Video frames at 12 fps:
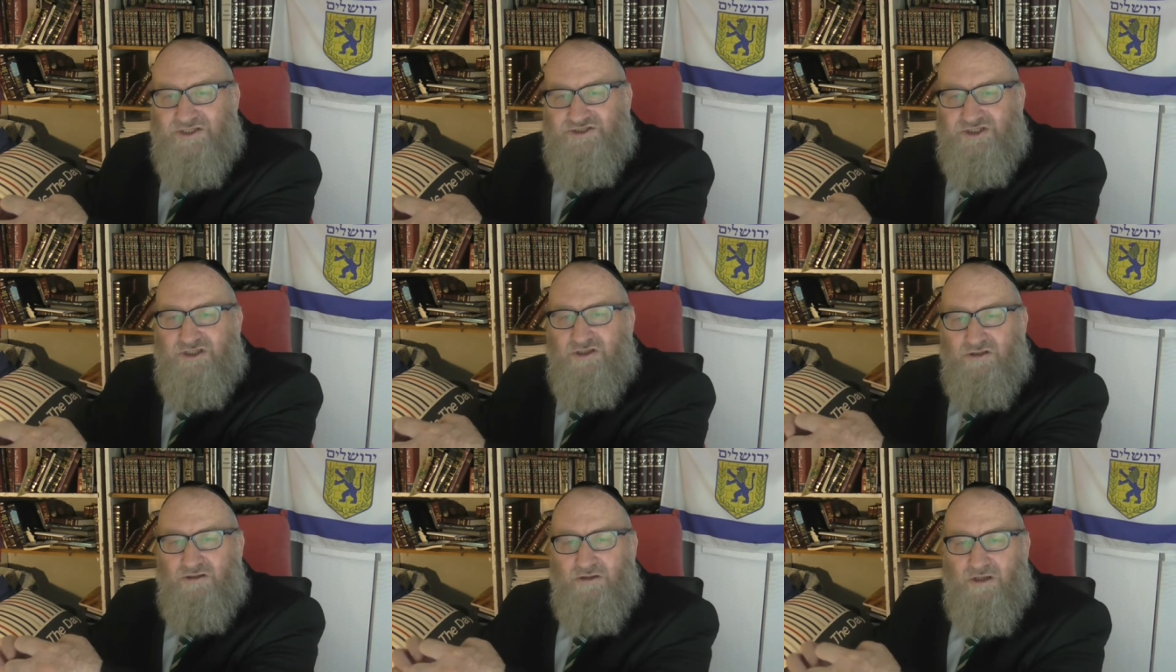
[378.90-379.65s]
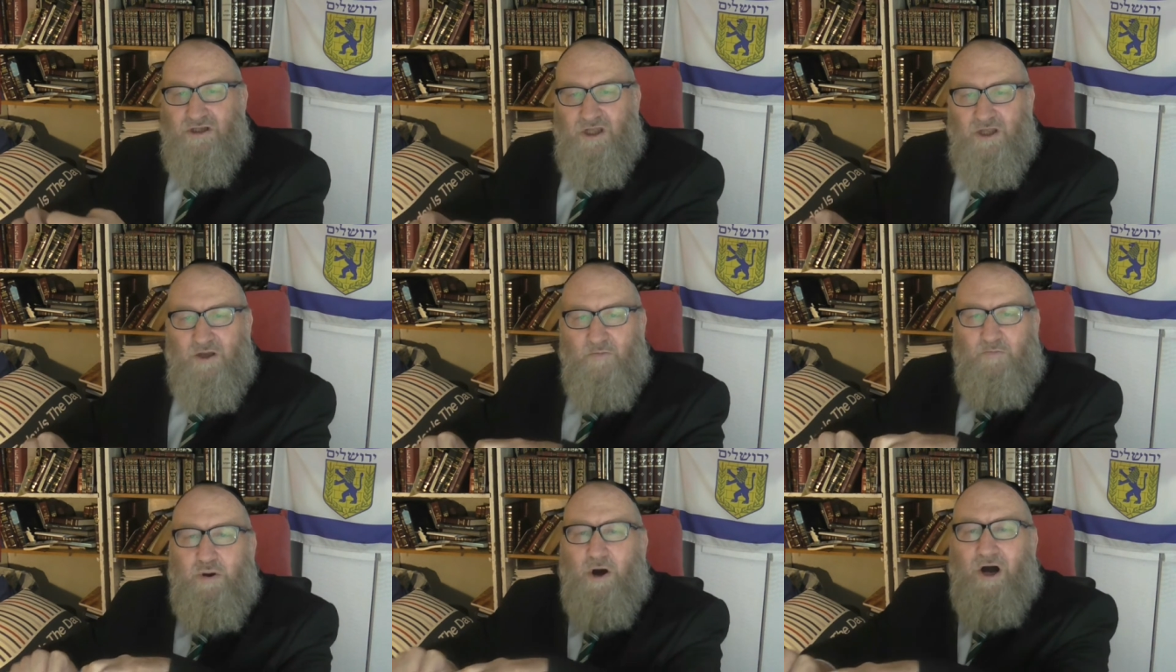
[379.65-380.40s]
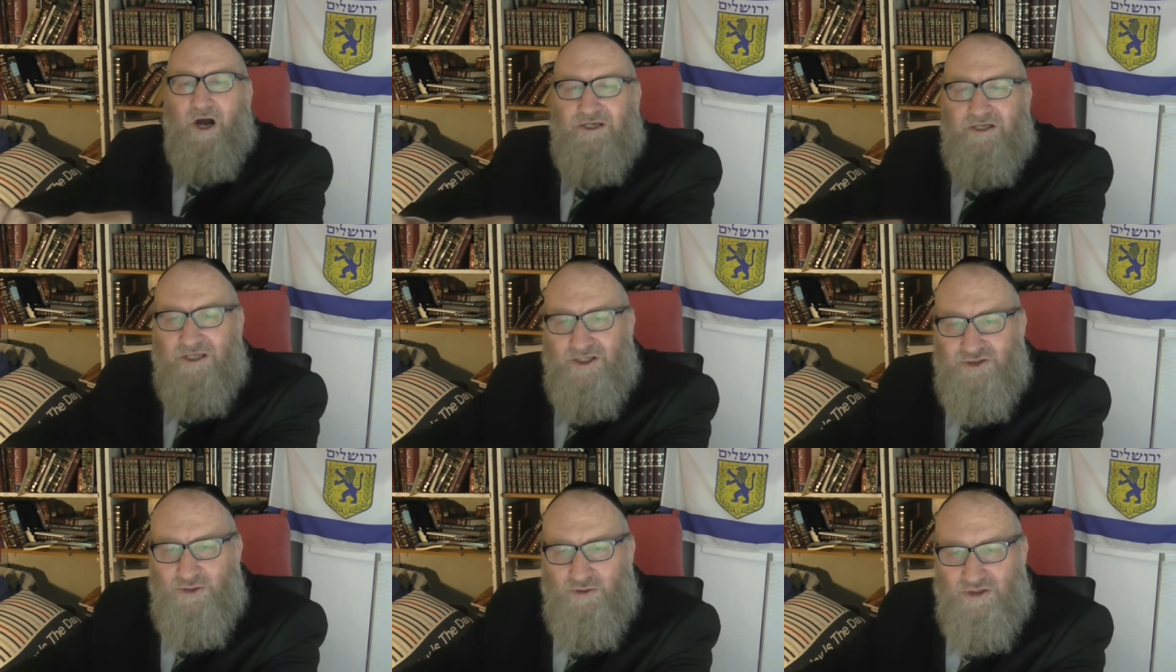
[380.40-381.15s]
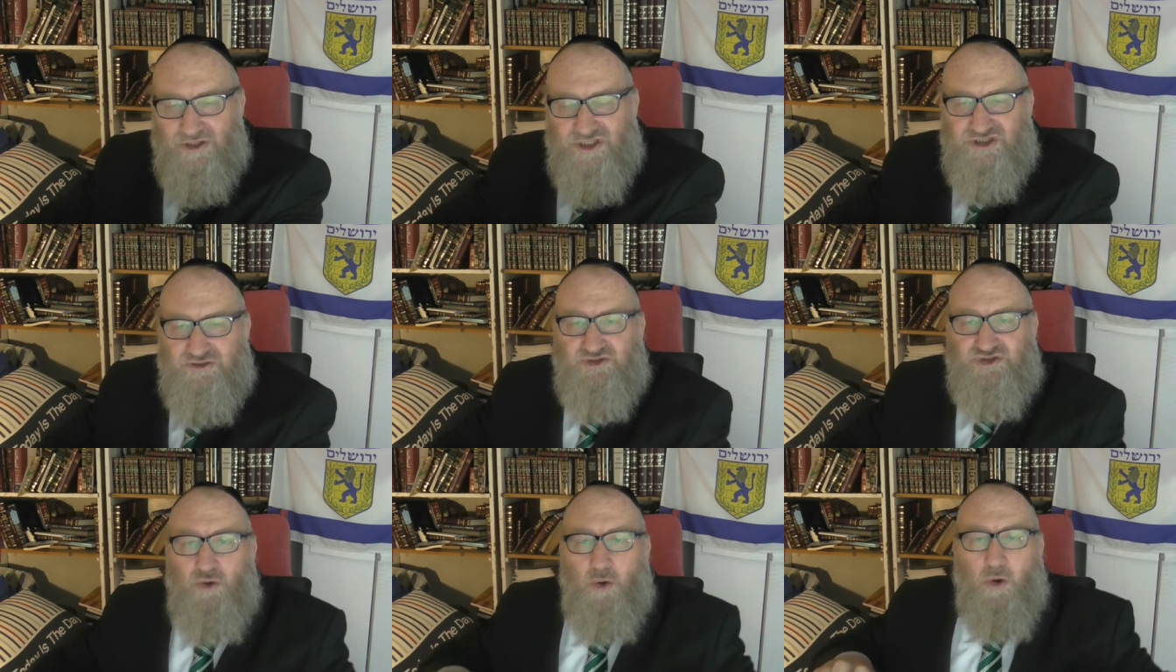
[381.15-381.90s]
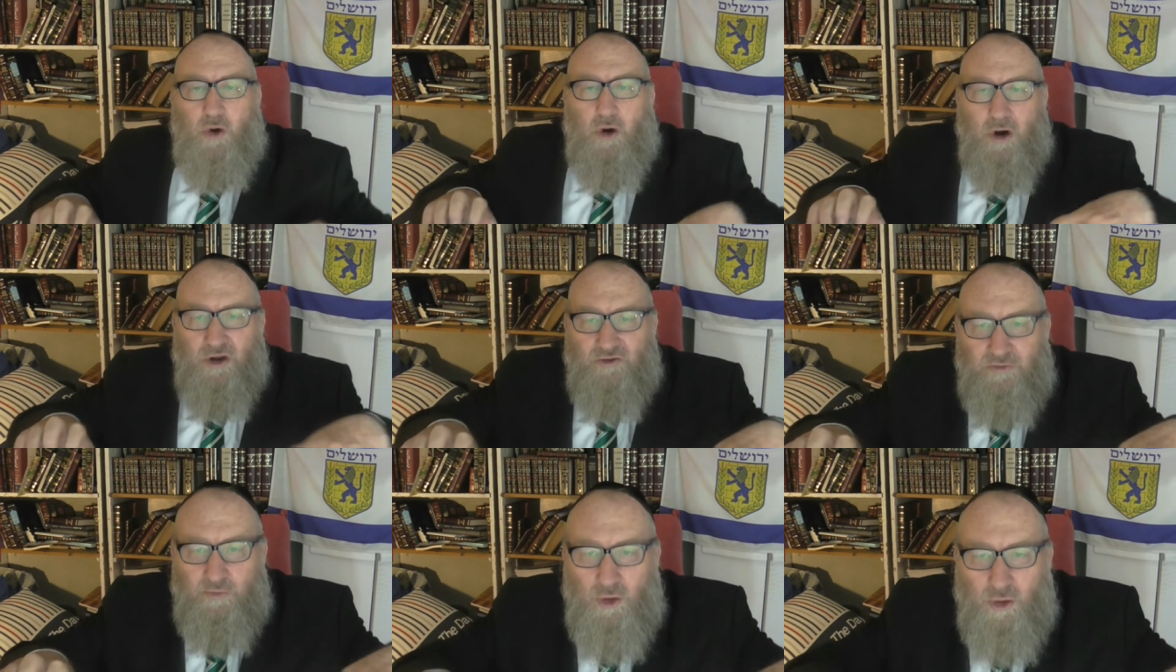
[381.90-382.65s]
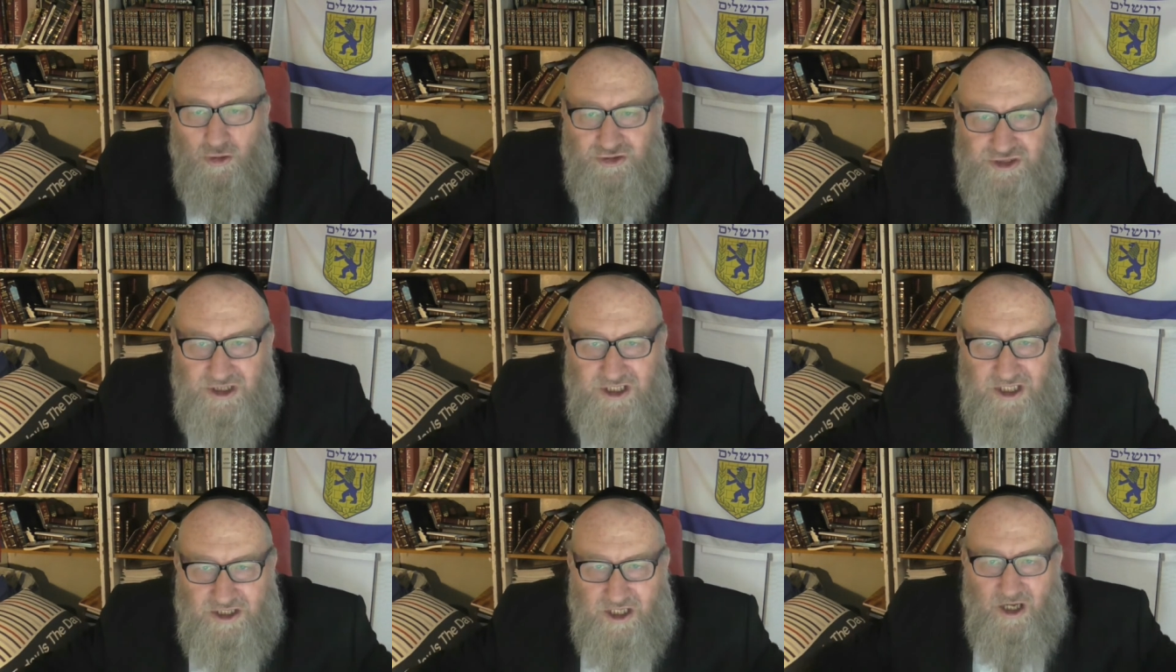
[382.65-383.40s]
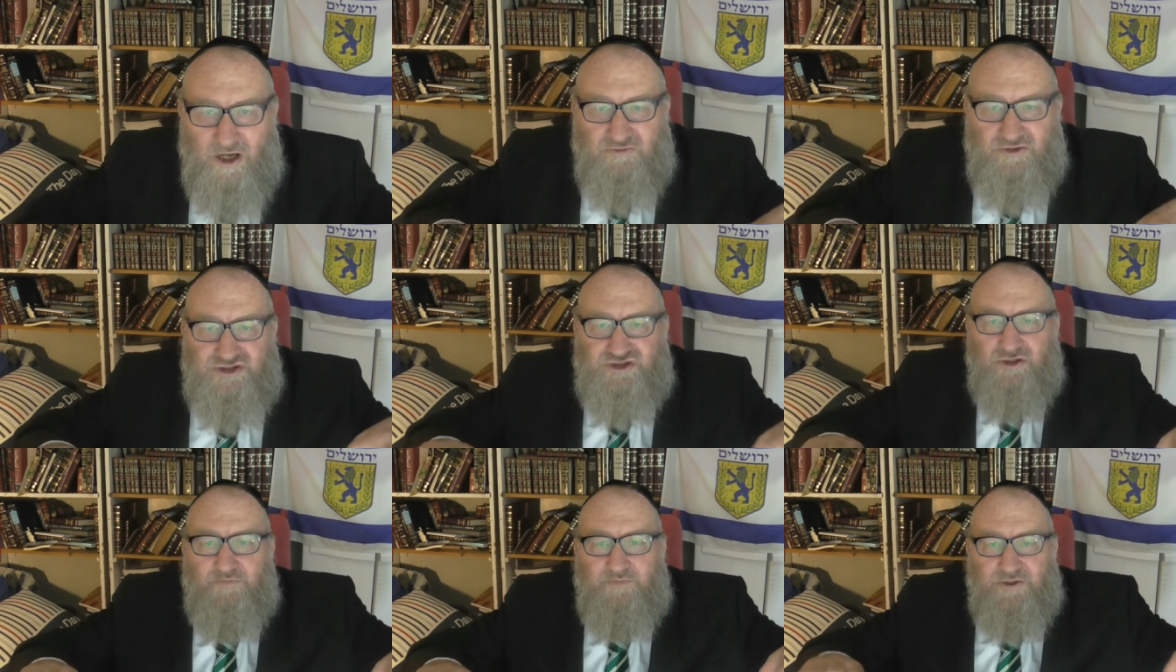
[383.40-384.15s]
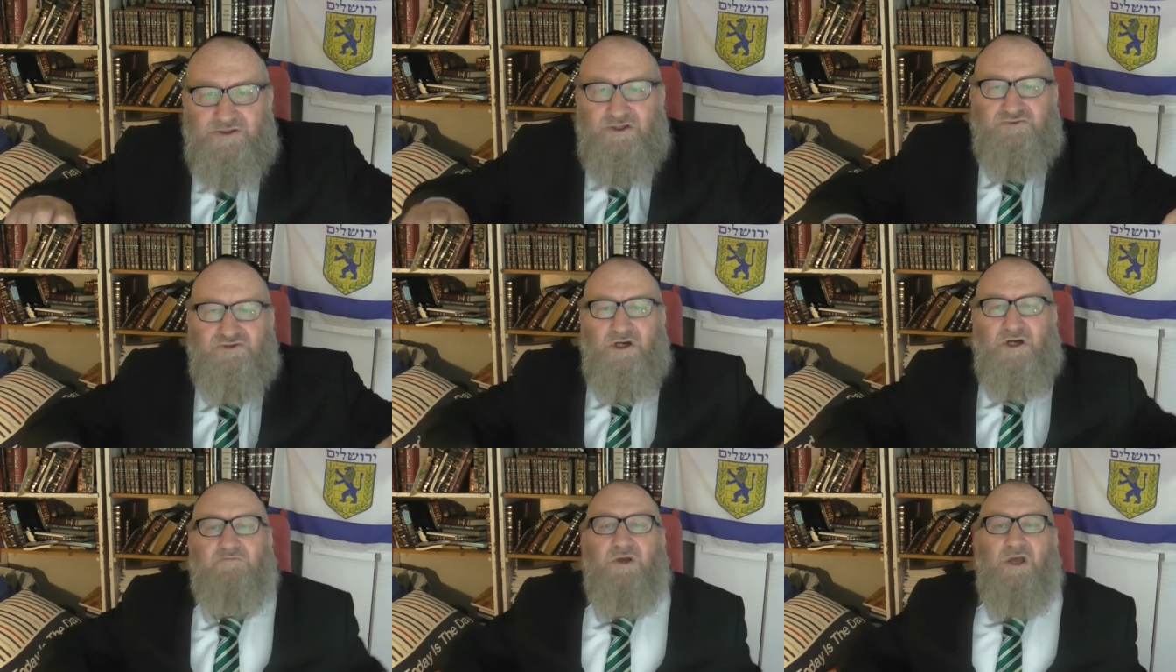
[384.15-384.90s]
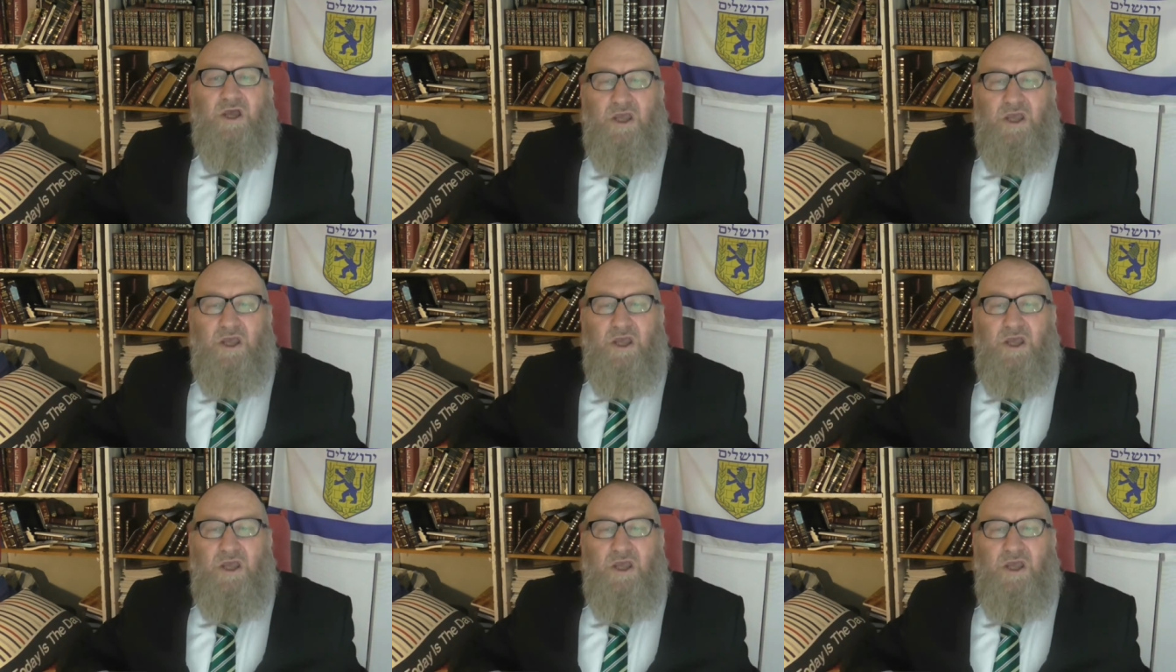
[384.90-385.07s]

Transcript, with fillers: single pioneer doing this, it was all of them all together over a short period of time,